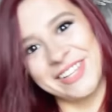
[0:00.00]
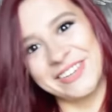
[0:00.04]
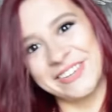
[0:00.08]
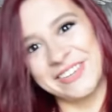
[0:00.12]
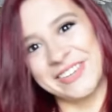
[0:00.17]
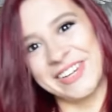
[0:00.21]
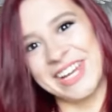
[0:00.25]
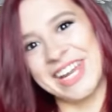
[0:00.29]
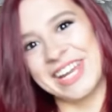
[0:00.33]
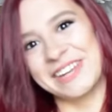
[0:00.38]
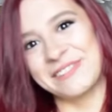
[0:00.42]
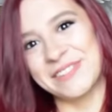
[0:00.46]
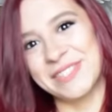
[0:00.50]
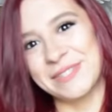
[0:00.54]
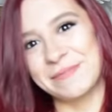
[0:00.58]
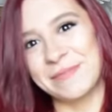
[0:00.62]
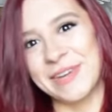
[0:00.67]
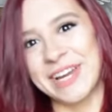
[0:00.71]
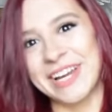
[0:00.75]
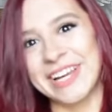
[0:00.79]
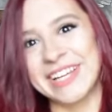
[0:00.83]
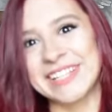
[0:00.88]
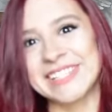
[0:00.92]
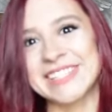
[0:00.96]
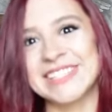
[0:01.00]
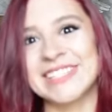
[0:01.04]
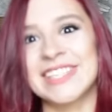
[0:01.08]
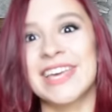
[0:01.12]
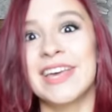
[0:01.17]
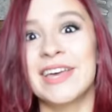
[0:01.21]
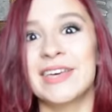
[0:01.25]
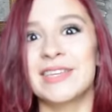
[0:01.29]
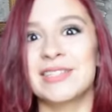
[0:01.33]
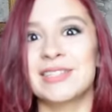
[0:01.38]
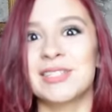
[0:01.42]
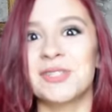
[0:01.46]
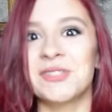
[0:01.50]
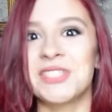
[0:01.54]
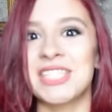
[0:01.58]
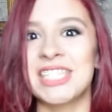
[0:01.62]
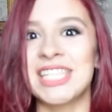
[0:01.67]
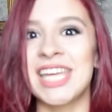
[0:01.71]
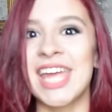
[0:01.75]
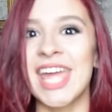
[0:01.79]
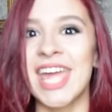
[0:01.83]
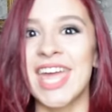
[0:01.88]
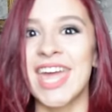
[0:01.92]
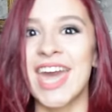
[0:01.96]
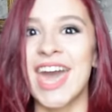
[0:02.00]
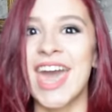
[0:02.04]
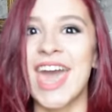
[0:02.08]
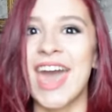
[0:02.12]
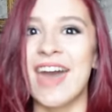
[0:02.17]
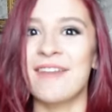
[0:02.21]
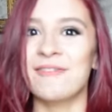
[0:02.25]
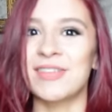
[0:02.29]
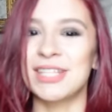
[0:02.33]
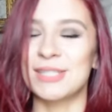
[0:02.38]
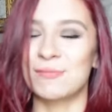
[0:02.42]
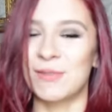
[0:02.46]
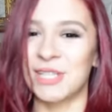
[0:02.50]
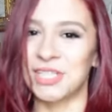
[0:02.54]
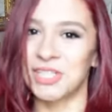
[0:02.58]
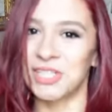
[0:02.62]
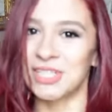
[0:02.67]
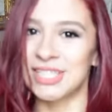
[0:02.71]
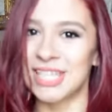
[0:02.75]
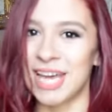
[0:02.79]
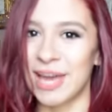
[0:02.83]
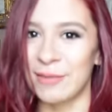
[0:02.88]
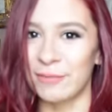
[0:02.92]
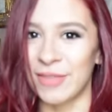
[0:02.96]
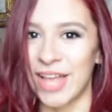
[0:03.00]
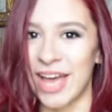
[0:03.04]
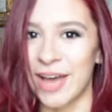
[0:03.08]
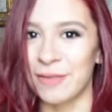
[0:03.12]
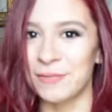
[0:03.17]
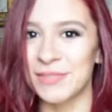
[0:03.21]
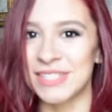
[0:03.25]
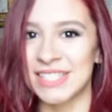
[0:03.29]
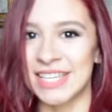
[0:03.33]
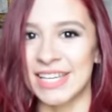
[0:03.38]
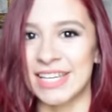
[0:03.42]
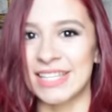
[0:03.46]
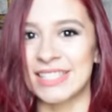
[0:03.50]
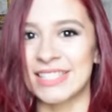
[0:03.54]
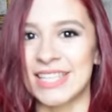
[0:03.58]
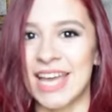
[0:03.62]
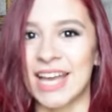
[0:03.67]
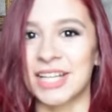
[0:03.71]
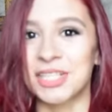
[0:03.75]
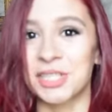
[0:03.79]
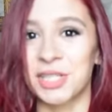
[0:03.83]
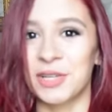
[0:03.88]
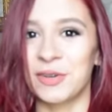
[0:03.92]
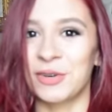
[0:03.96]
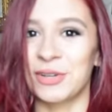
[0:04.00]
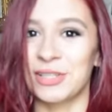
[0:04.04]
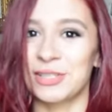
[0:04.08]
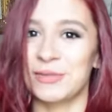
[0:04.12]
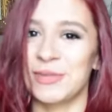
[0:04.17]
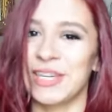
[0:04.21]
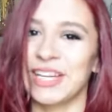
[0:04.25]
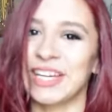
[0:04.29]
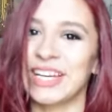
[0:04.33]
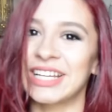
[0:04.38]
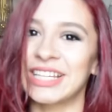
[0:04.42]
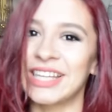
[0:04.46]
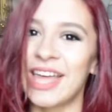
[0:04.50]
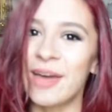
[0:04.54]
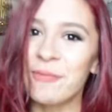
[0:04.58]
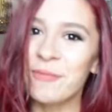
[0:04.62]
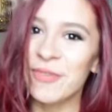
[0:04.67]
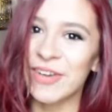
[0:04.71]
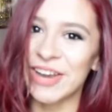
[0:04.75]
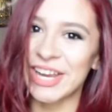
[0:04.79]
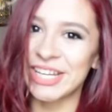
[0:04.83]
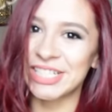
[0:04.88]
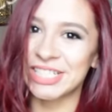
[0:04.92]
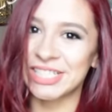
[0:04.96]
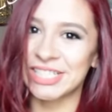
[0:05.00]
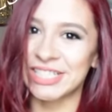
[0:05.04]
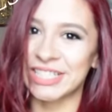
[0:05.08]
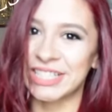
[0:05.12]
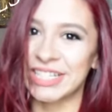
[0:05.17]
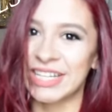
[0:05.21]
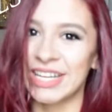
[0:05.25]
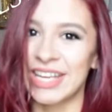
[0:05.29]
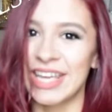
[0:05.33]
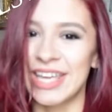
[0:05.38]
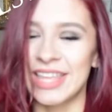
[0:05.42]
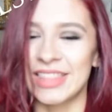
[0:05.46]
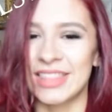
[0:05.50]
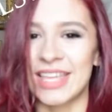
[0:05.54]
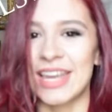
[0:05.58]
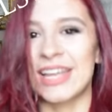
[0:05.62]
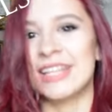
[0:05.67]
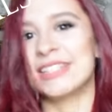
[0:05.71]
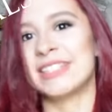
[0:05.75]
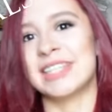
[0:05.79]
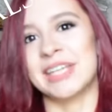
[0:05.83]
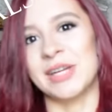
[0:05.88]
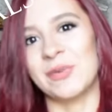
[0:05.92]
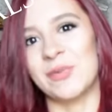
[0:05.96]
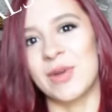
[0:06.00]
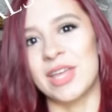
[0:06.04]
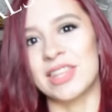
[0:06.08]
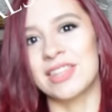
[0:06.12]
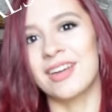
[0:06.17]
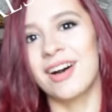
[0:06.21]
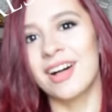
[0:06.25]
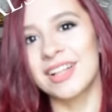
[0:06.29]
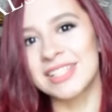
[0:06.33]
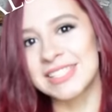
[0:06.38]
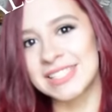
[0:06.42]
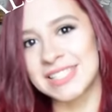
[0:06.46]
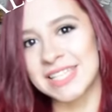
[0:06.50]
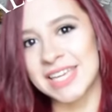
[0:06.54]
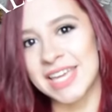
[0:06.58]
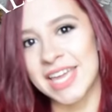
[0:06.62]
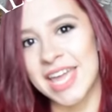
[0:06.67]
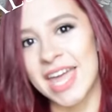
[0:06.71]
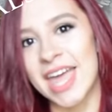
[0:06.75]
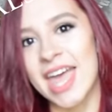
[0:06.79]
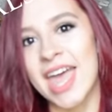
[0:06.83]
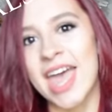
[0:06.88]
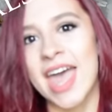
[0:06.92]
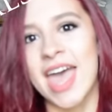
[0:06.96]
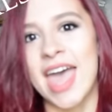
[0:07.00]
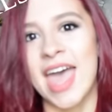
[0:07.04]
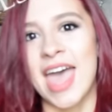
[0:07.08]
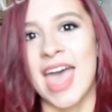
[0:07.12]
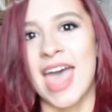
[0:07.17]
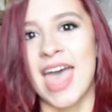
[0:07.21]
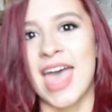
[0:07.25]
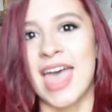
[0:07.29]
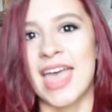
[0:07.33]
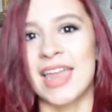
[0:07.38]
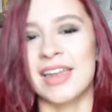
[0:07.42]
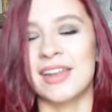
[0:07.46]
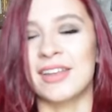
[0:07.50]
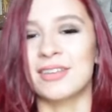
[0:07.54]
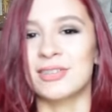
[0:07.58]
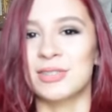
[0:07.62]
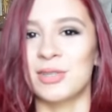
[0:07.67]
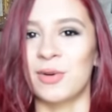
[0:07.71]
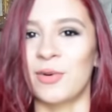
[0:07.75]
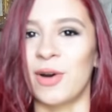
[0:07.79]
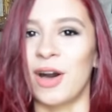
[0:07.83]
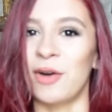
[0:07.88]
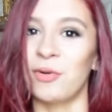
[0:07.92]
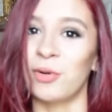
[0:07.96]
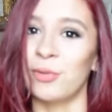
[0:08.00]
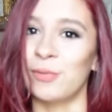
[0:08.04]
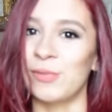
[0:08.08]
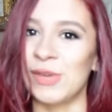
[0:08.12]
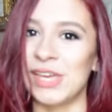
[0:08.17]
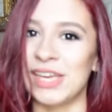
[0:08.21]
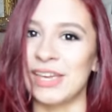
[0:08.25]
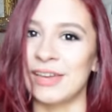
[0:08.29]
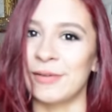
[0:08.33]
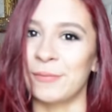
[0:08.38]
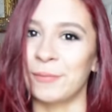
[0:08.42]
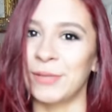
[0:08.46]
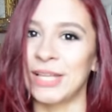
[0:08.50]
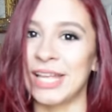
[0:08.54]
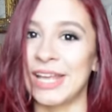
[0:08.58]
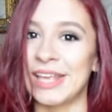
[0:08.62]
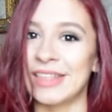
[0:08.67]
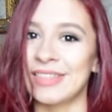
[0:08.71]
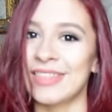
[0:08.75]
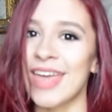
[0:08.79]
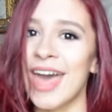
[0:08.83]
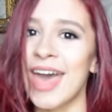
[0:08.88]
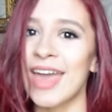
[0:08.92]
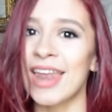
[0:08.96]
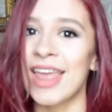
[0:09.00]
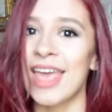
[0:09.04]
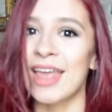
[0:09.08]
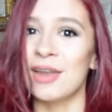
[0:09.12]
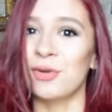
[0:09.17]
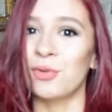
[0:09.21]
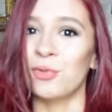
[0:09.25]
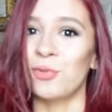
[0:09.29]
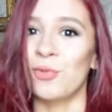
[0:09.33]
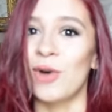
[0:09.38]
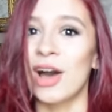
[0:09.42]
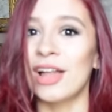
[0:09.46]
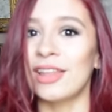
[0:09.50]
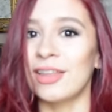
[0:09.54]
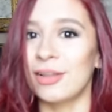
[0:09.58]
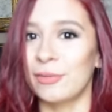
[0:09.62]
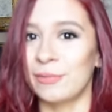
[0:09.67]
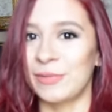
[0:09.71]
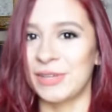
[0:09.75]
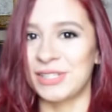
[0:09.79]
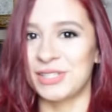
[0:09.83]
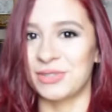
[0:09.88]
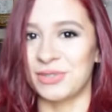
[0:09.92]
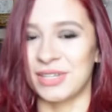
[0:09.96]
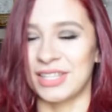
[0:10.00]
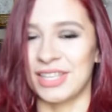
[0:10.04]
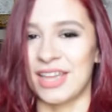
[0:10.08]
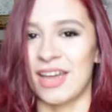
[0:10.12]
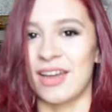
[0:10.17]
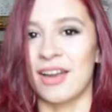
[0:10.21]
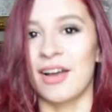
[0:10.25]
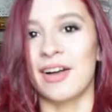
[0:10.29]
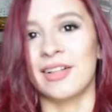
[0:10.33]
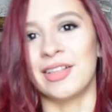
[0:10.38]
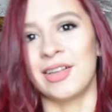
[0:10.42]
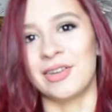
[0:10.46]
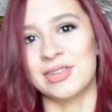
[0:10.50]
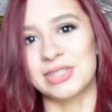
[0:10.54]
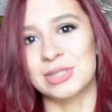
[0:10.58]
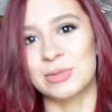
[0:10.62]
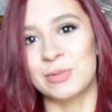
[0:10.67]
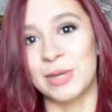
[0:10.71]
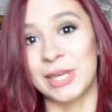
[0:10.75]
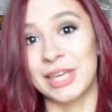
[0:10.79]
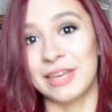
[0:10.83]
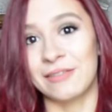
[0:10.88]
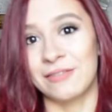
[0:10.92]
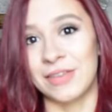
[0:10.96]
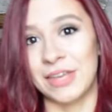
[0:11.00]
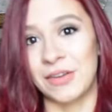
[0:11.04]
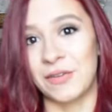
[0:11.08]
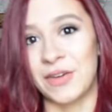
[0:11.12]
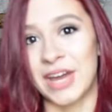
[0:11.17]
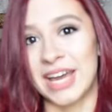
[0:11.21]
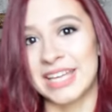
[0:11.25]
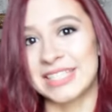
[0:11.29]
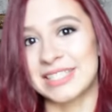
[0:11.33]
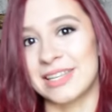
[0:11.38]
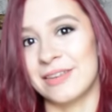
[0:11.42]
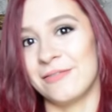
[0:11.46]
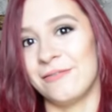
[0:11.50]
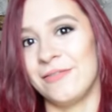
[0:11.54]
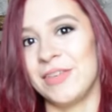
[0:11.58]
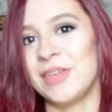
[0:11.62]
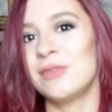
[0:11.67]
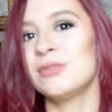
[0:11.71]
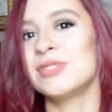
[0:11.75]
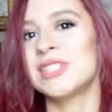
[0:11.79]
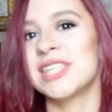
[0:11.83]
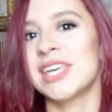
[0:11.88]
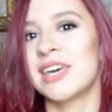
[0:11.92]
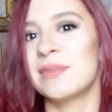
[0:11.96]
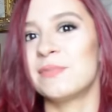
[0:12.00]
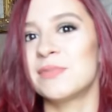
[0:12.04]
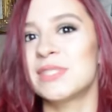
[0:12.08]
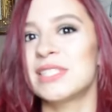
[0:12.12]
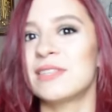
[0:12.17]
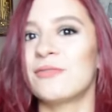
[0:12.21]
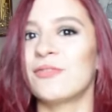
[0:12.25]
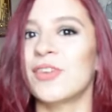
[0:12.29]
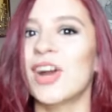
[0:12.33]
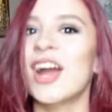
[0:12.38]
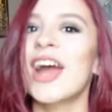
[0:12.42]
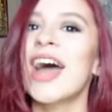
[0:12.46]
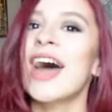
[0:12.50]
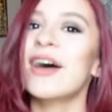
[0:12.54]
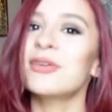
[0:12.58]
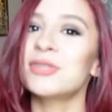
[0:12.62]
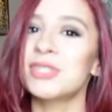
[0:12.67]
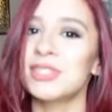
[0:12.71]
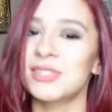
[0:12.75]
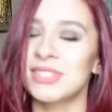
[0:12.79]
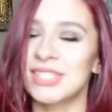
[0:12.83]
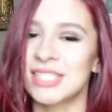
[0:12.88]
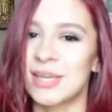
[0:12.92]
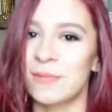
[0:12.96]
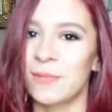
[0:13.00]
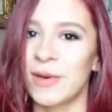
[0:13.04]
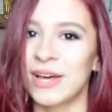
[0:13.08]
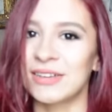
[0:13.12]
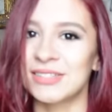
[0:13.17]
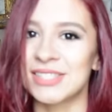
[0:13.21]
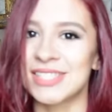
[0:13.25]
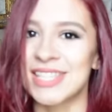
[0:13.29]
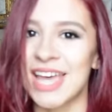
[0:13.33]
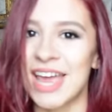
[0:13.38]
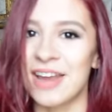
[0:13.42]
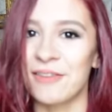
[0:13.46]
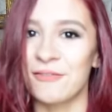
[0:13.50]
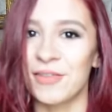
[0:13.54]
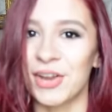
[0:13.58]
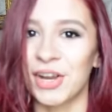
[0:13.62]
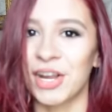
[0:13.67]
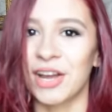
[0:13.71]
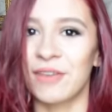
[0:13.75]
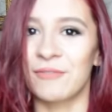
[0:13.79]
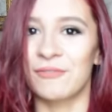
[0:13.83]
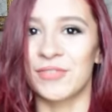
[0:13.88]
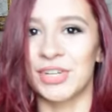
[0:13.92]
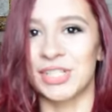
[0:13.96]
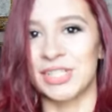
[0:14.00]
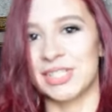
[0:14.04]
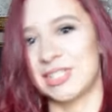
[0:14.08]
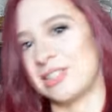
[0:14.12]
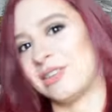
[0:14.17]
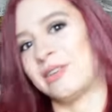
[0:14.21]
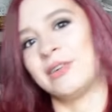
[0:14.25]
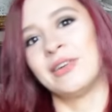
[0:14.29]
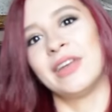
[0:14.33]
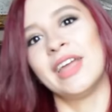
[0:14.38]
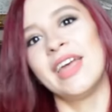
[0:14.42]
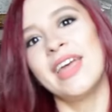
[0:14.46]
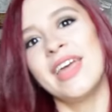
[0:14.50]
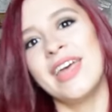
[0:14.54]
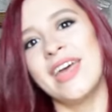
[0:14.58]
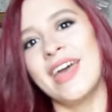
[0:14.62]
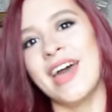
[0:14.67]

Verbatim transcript: fellow creative spirits. So today I have a special time lapse. It's actually going to be a collaboration that I did with Halsi and so I will be playing that and while I'll be doing that I'll also be giving you guys a few tips for how to step outside of your comfort zone.